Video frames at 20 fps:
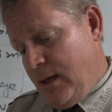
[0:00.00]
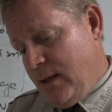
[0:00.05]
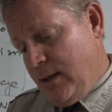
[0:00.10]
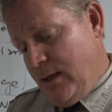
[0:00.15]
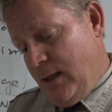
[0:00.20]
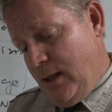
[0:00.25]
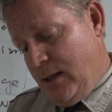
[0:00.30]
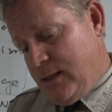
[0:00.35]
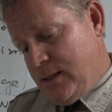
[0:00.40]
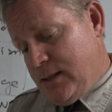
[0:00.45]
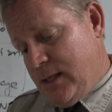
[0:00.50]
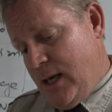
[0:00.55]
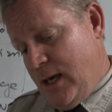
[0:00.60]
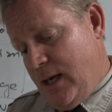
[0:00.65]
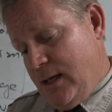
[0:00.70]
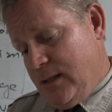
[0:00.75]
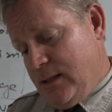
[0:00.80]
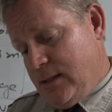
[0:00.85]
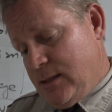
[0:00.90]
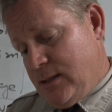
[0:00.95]
And it
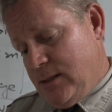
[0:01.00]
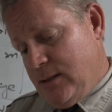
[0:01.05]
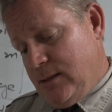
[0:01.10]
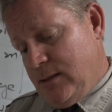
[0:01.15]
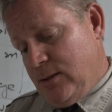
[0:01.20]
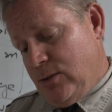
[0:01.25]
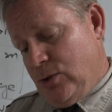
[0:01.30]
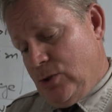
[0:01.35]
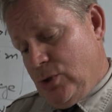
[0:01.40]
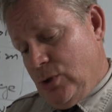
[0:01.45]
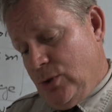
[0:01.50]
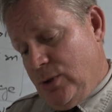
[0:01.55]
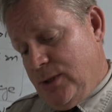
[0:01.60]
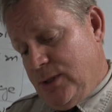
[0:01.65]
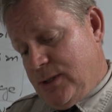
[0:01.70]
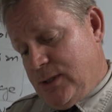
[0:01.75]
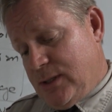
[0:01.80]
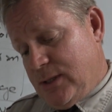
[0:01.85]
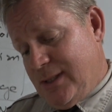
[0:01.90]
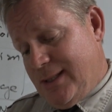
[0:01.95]
says,
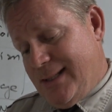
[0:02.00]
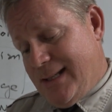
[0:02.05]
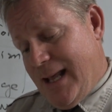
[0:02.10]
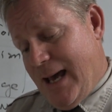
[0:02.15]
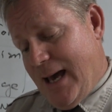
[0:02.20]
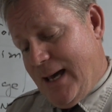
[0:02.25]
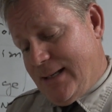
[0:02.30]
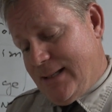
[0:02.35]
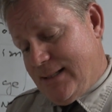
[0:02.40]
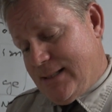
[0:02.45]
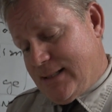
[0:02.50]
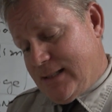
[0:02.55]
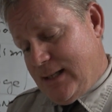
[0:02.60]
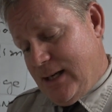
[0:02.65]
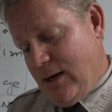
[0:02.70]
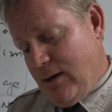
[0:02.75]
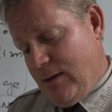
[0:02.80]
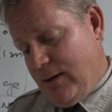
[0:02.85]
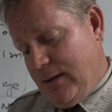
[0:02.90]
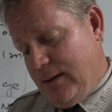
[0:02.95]
Judas, not
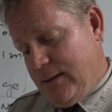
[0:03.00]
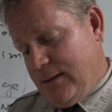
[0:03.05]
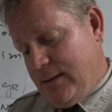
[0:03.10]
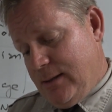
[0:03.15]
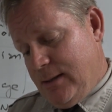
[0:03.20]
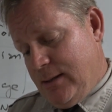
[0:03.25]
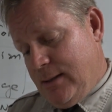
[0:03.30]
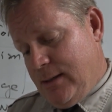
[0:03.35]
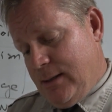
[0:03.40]
Iscariot.